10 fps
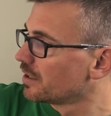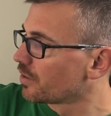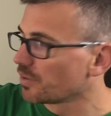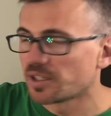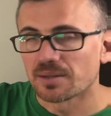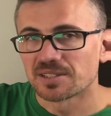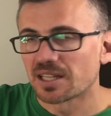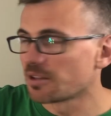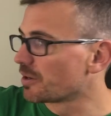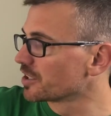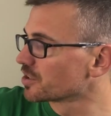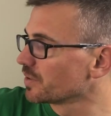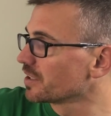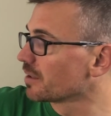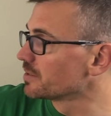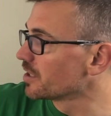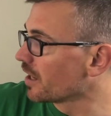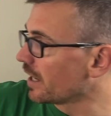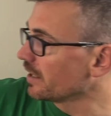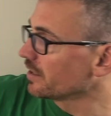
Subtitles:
3 times 10 to the minus 3 times 9.